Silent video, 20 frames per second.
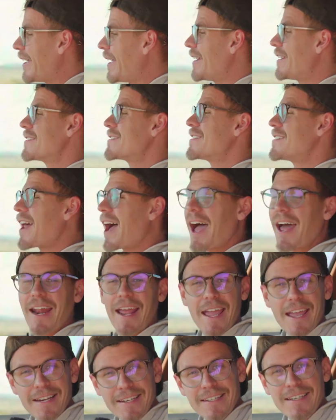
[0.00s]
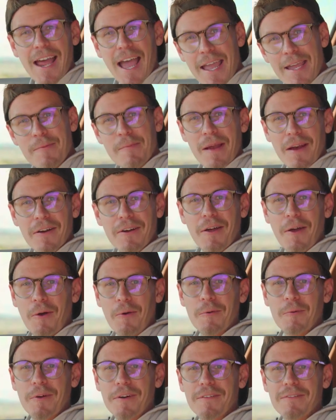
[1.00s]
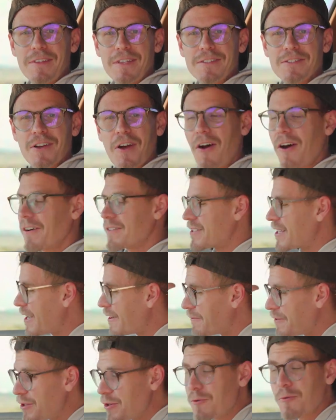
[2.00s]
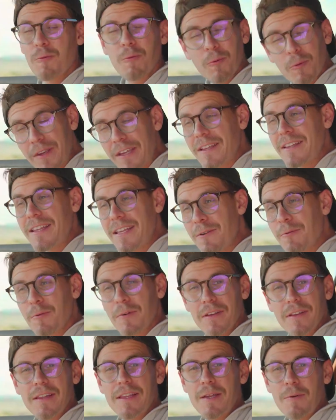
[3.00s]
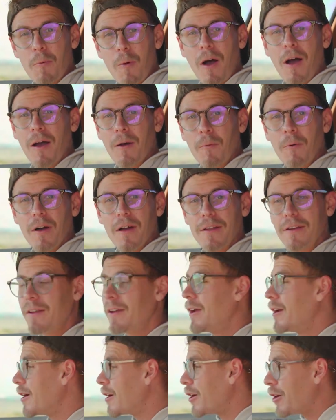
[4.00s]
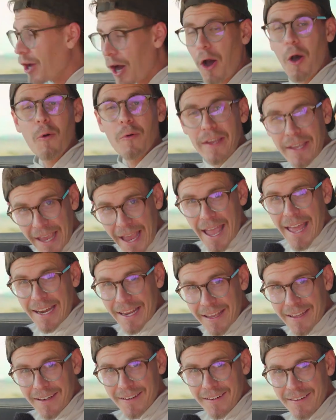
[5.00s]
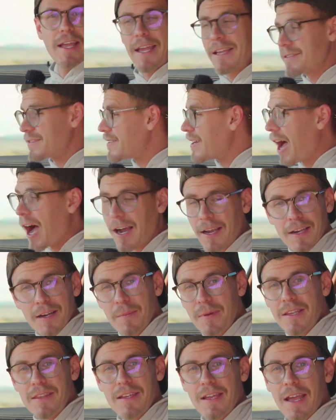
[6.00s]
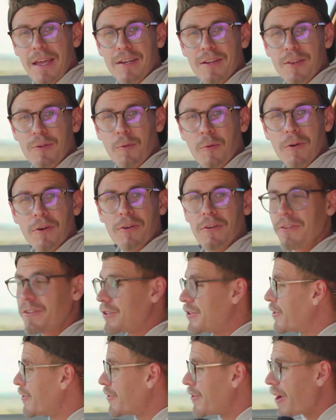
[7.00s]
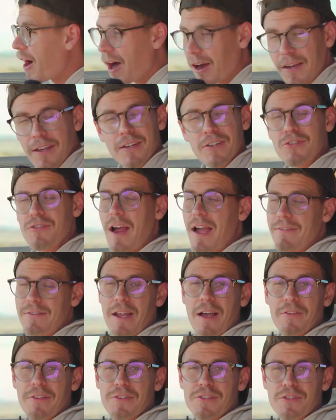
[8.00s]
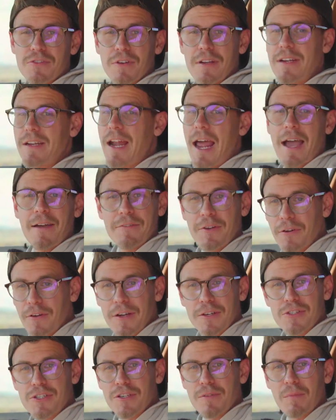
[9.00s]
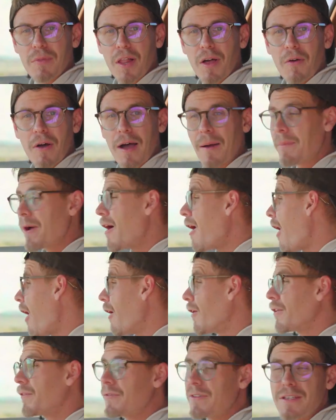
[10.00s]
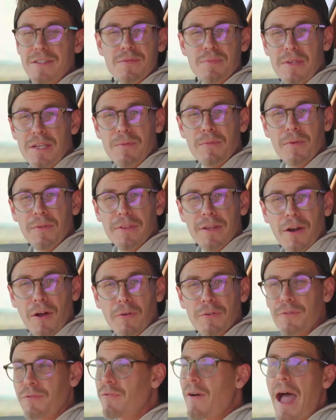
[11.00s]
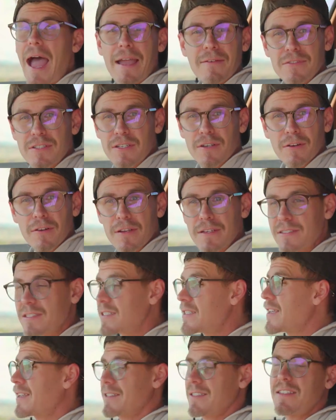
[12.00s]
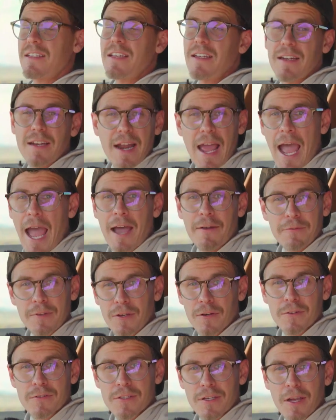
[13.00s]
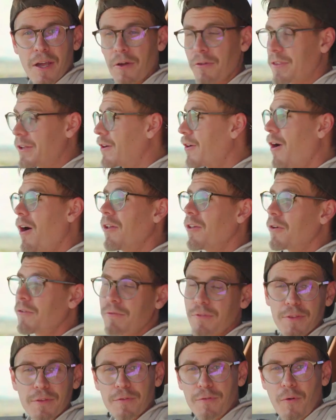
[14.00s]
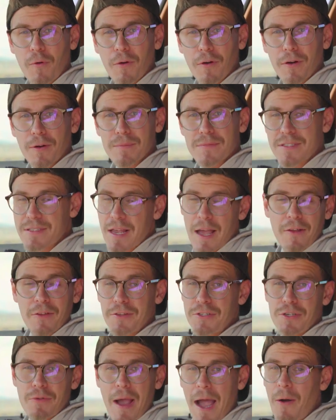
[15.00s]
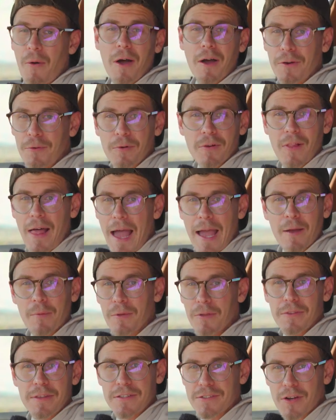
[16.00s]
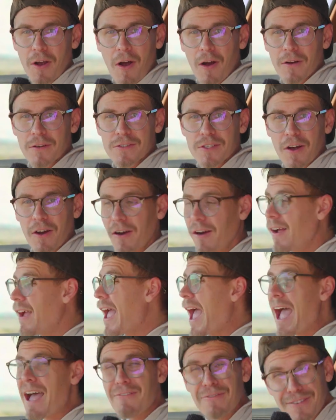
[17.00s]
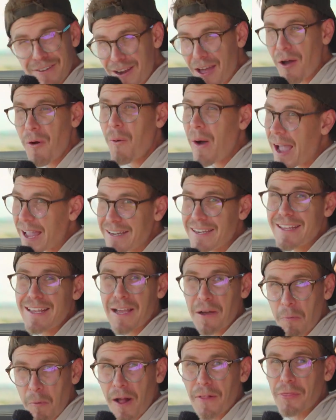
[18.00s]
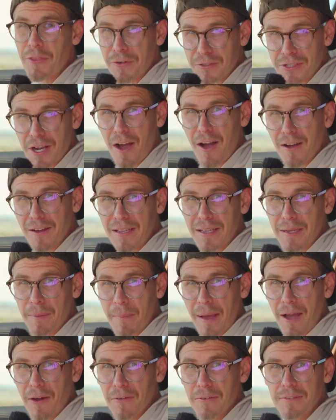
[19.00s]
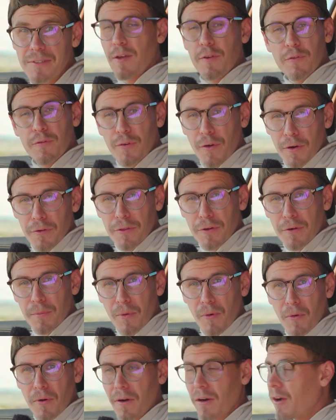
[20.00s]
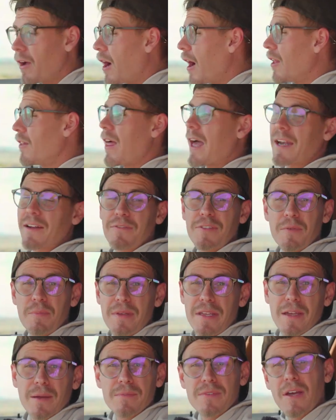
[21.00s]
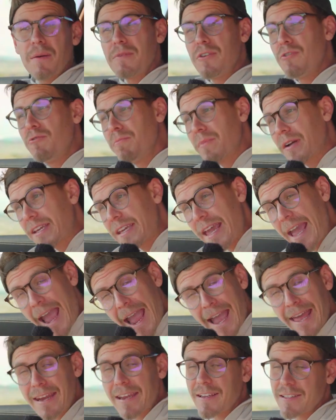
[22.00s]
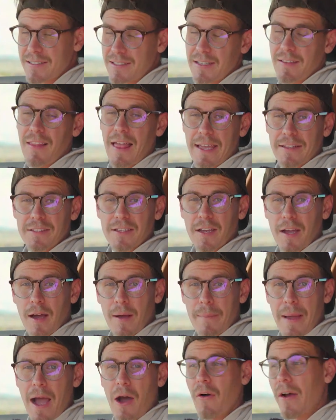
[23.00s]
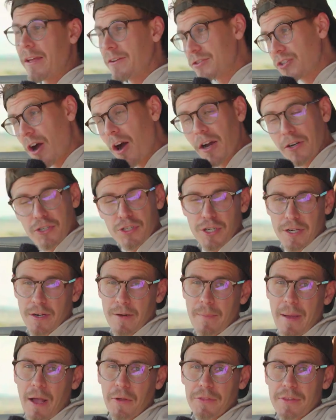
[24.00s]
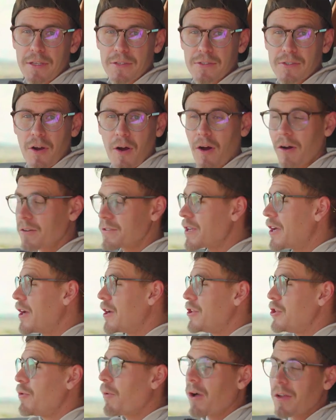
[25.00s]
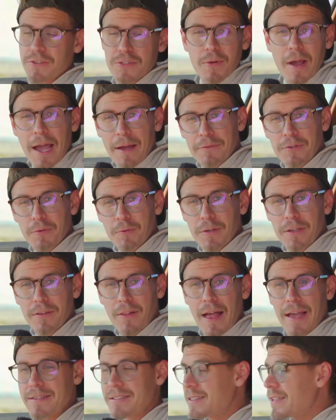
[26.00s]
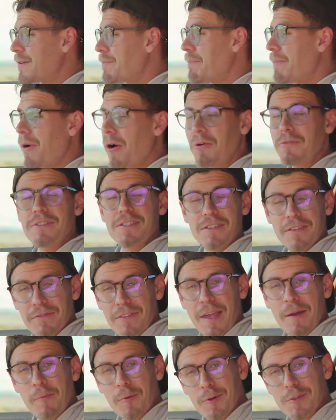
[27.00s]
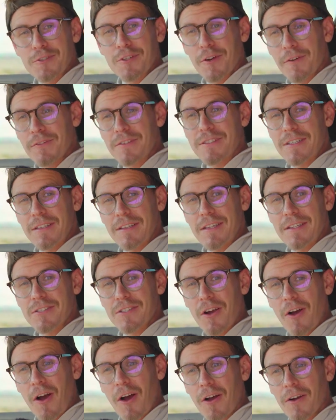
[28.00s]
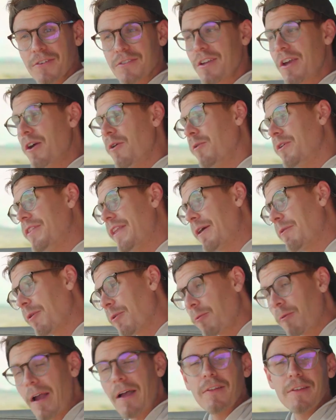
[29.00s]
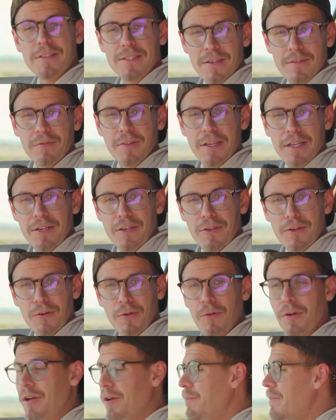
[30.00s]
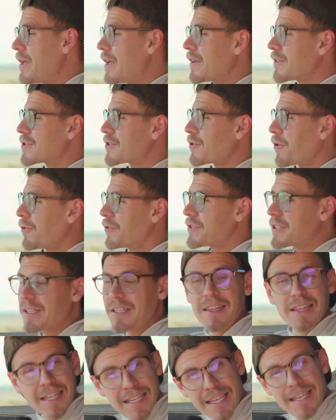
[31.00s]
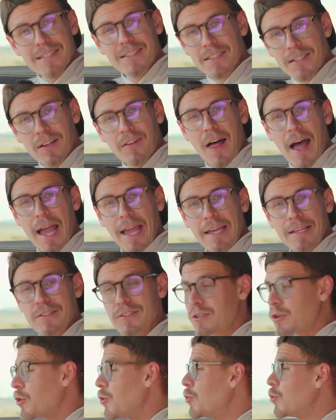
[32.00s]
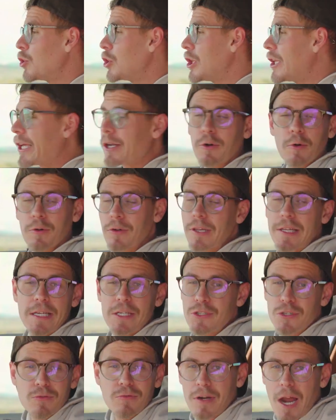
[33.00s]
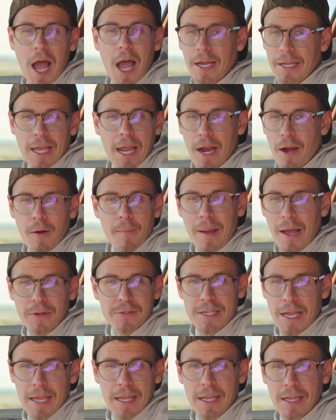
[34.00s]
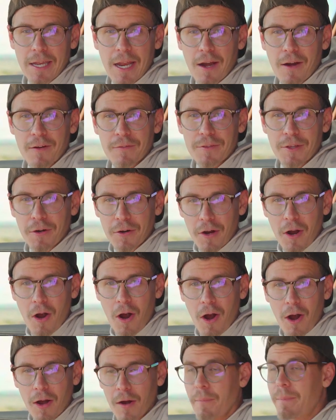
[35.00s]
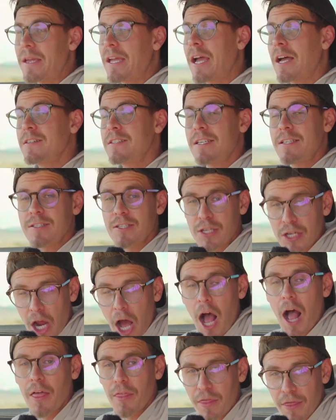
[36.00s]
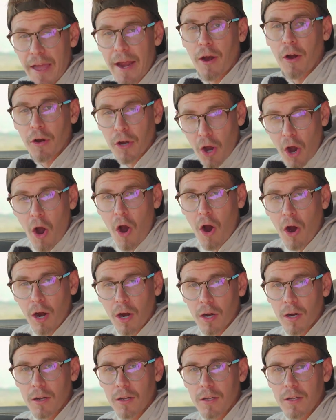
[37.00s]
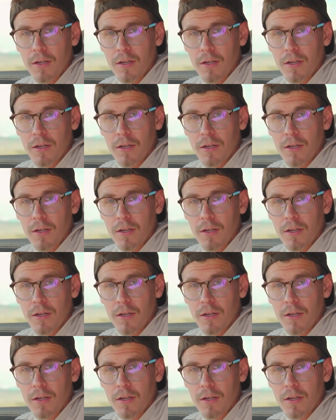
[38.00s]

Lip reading: It is not a nightmare to own one of these cars. If you really, really want one, go get it. It's not going to be the end of the world. You're not going to drive down the street and have your engine blow up. All of these people that owned 5 Series 16 and a half years ago that are all over the forums telling you how unreliable these cars are have no idea what they're talking about. Furthermore, a lot of the BMW mechanics that like to come out and talk about these cars, you also have to realize that most of them were servicing these cars when they were relatively new, being sold to lease clients who literally do not care about taking care of their car because it's not their car.